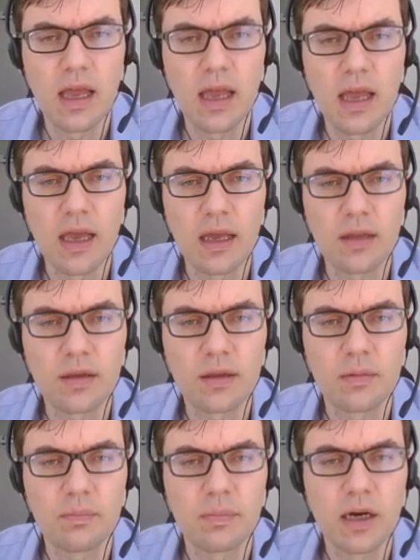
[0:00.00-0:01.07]
X
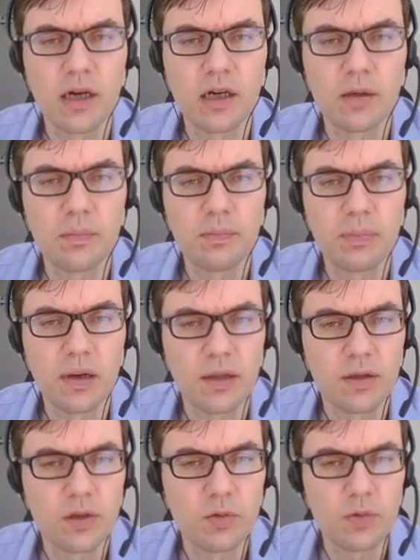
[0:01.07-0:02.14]
bar
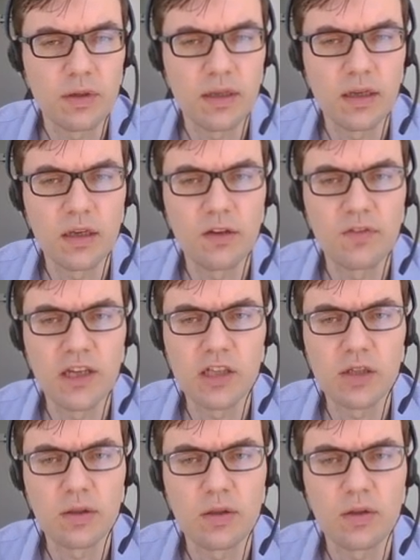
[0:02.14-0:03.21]
plus 2 standard
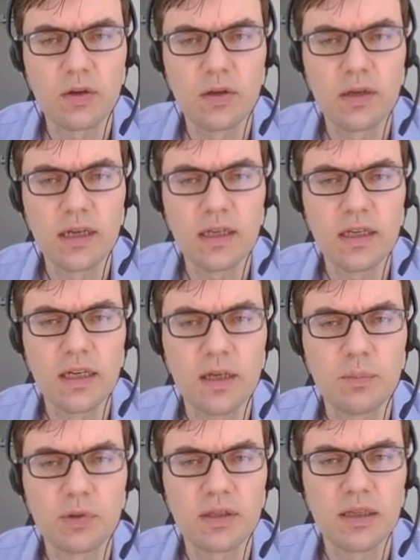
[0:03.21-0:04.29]
deviations on
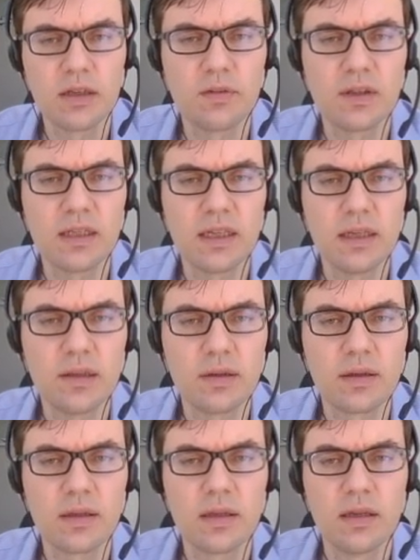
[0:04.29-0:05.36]
98% of the
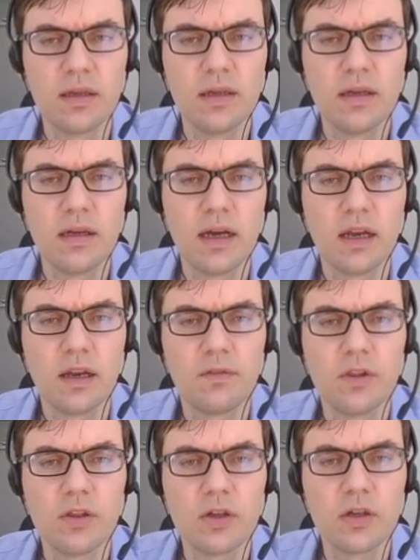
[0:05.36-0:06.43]
days, and it
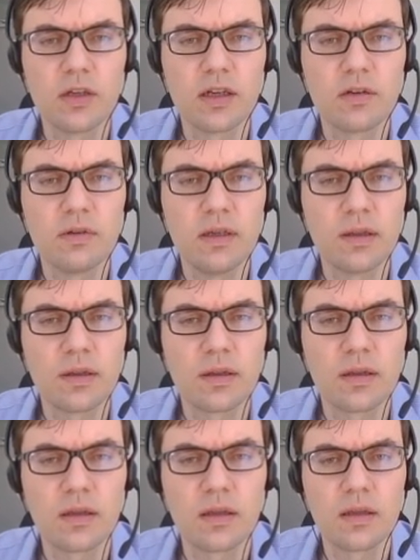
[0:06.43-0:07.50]
will not increase
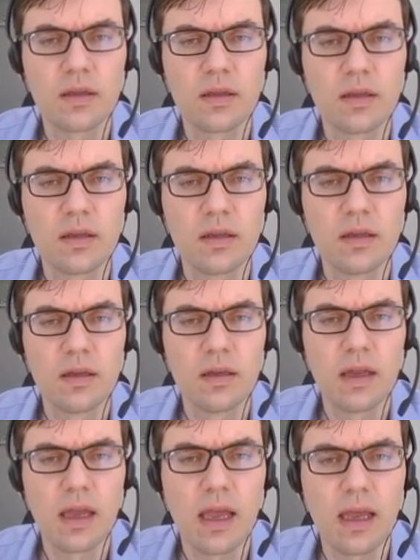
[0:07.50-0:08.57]

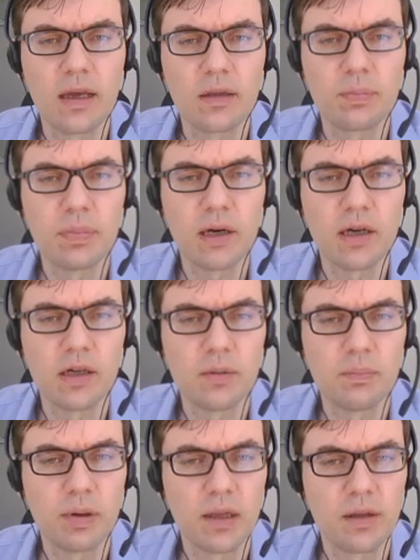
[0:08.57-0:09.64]
X bar
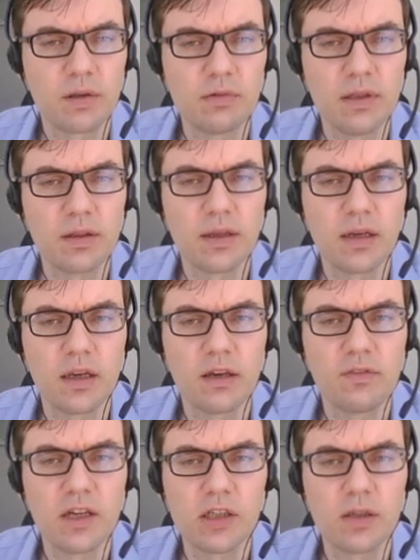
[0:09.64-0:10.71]
plus 3 standard
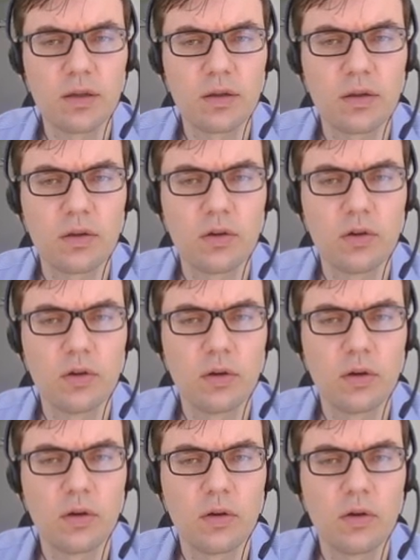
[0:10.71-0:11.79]
deviations on
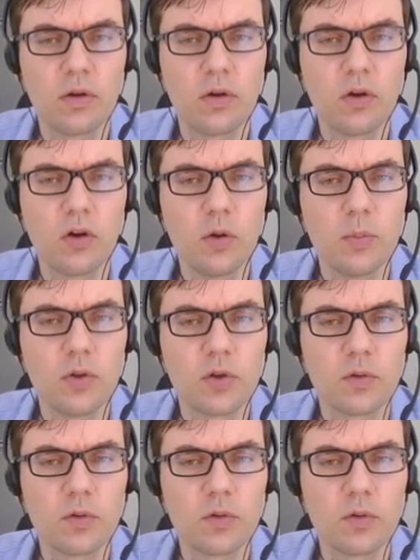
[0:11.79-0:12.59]
almost